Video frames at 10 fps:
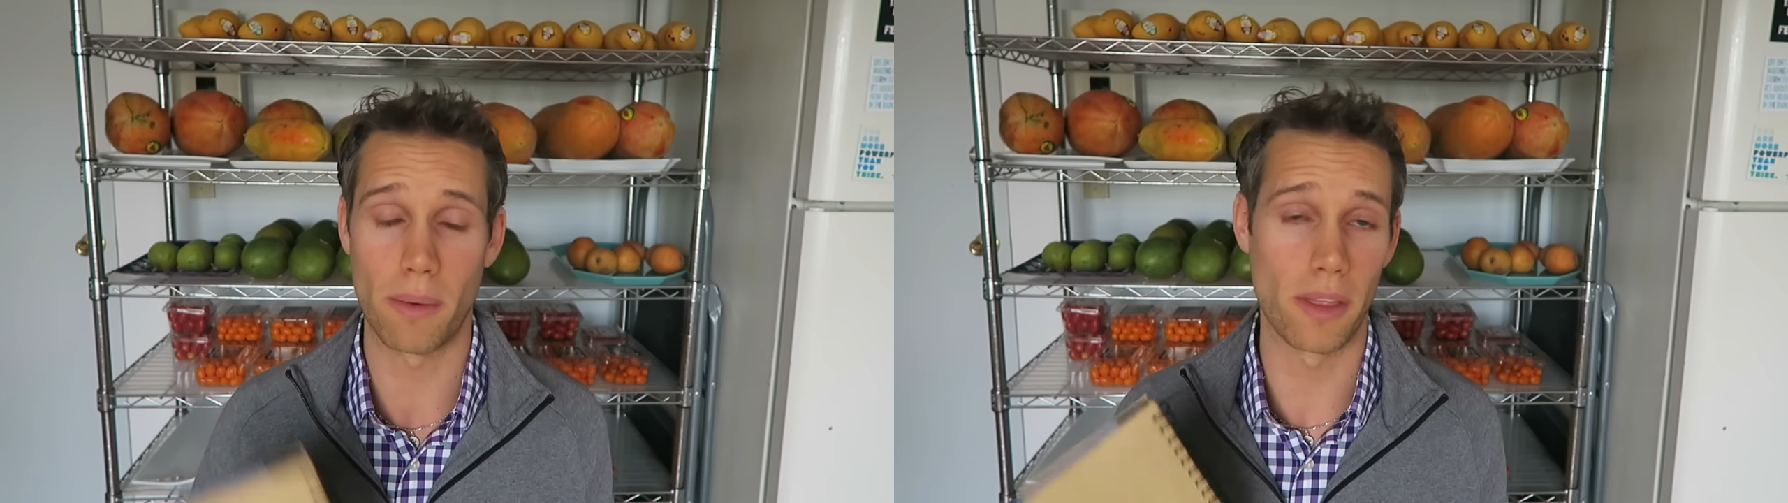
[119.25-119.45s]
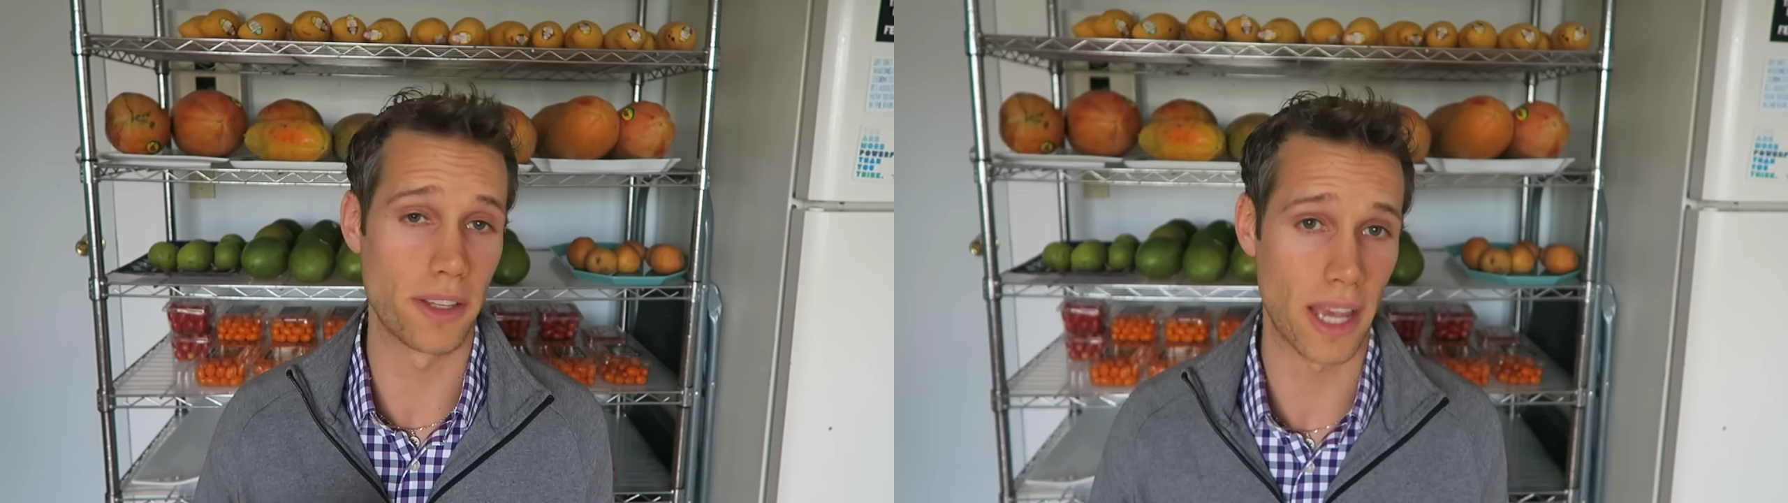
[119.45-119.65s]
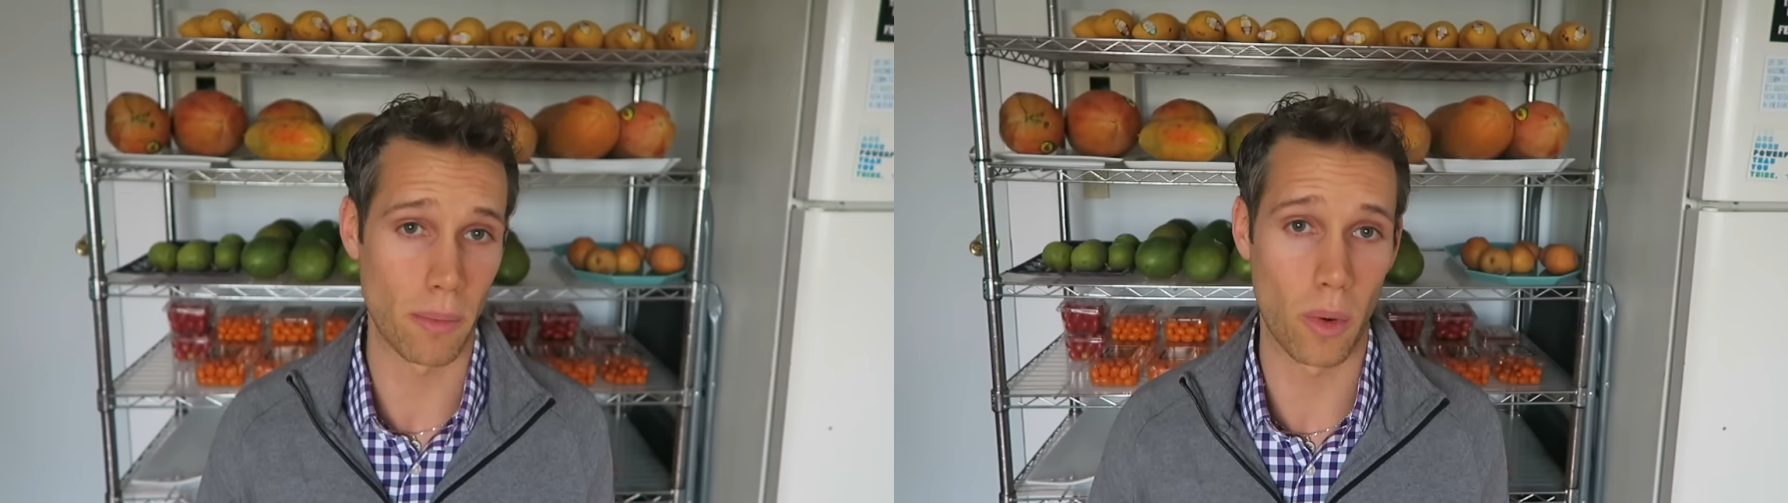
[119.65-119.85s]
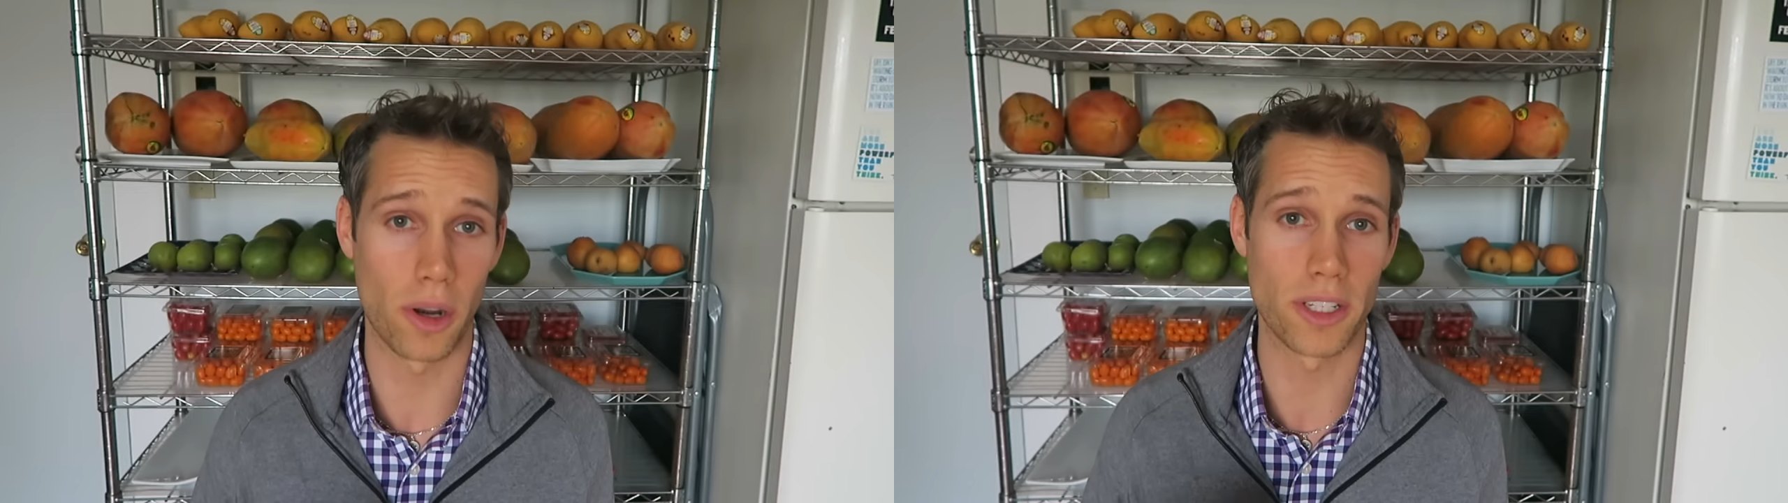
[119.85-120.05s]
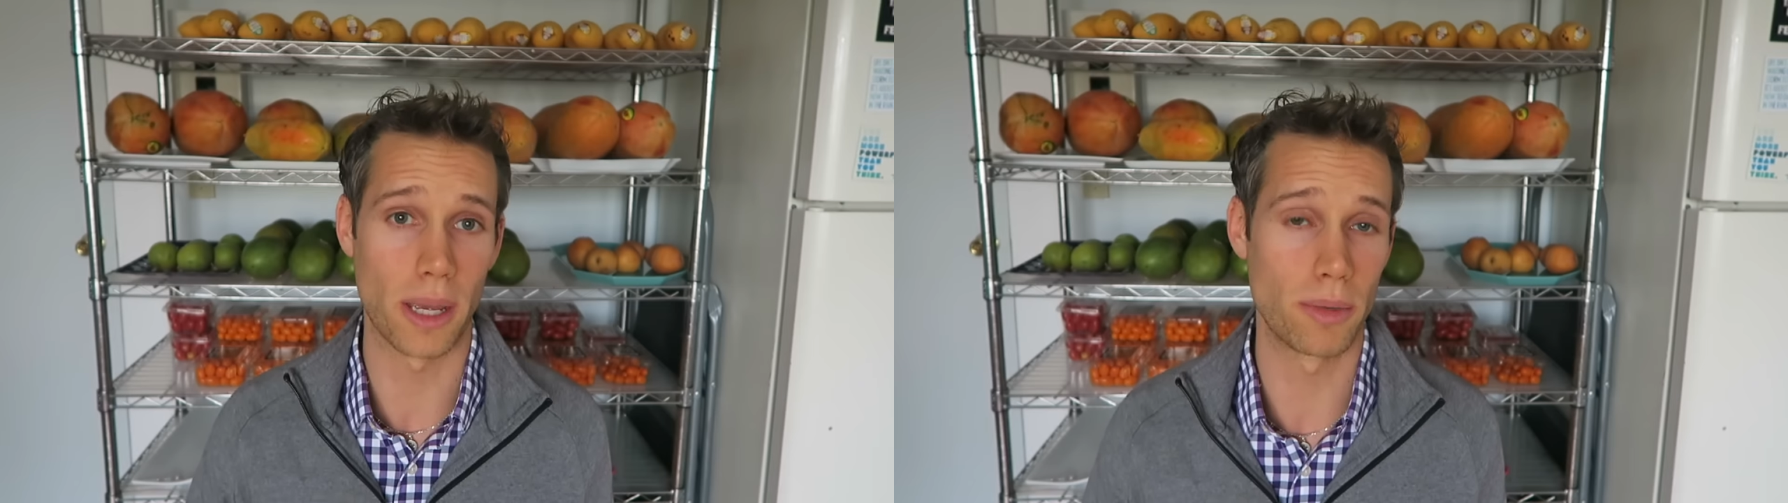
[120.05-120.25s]
whether they're type 1
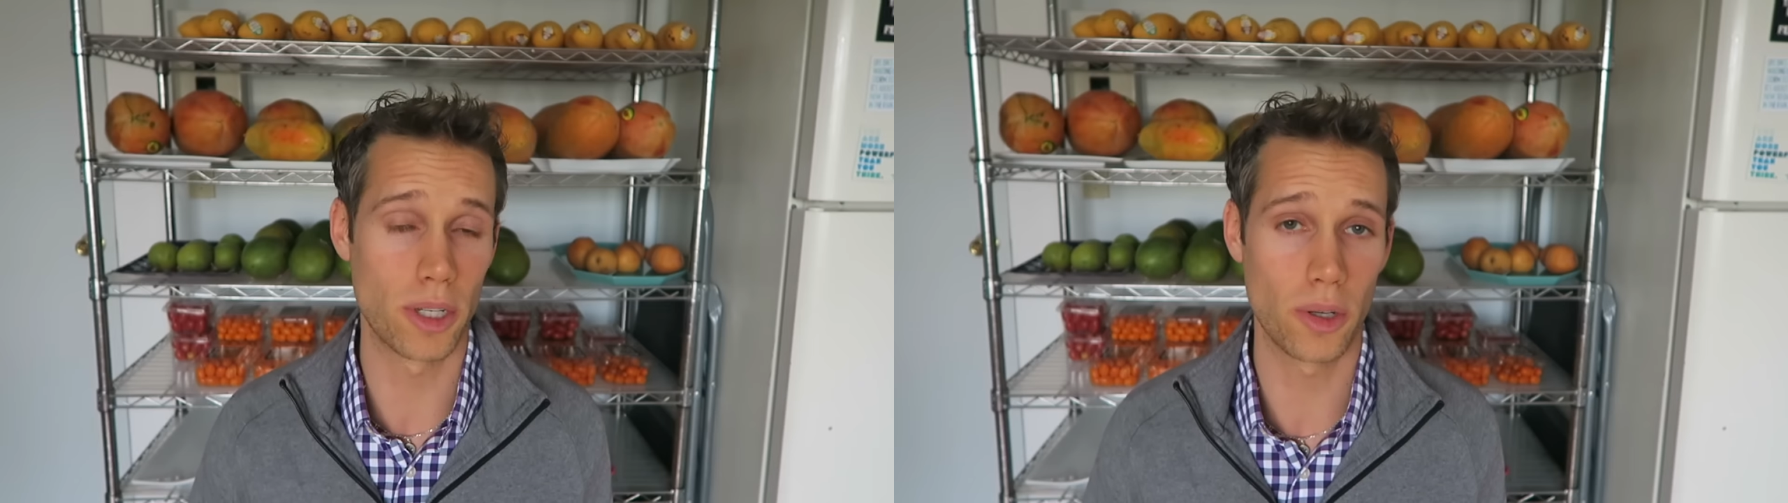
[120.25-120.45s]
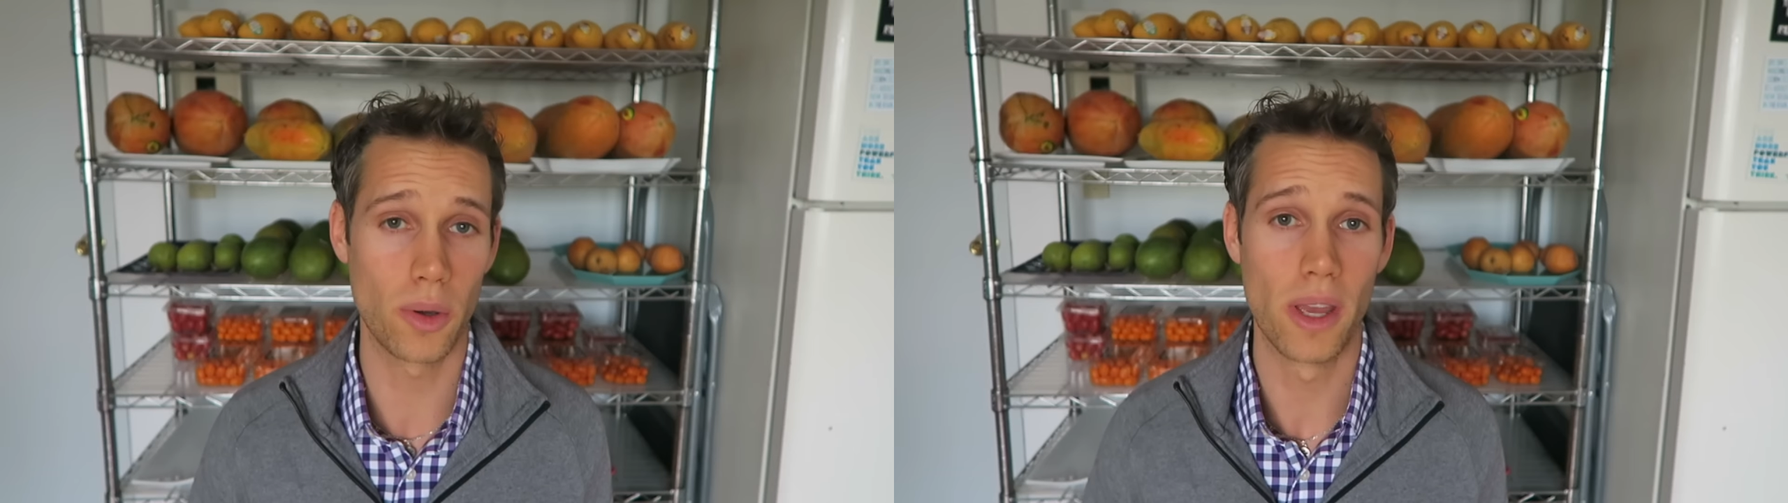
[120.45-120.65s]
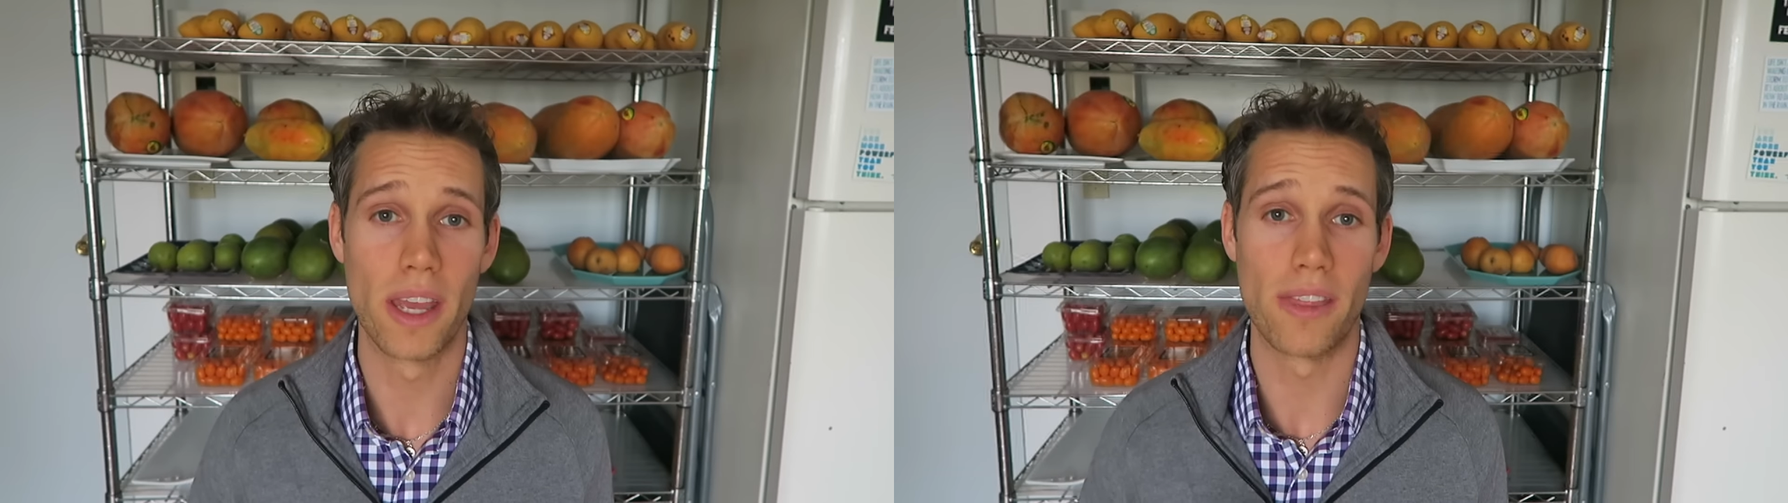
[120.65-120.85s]
or type 2,